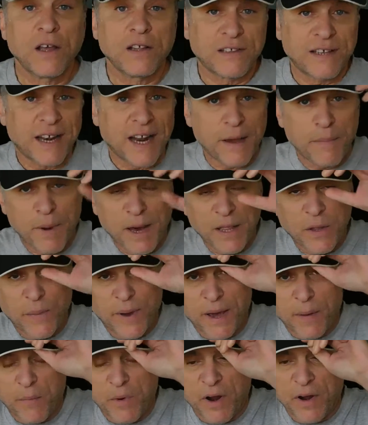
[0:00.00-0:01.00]
Today, by the
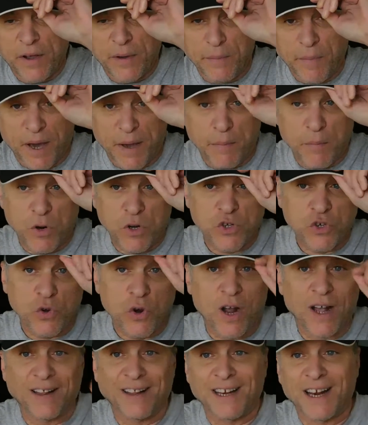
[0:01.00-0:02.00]
way, I'm wearing my
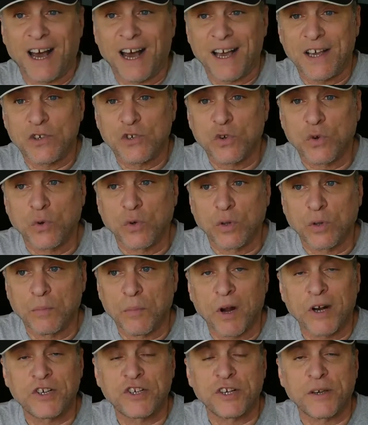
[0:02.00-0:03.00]
Mercer Island High School
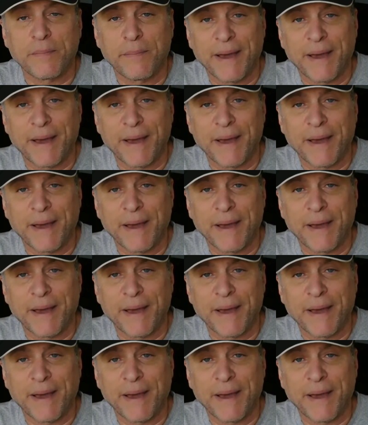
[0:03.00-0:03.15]
marching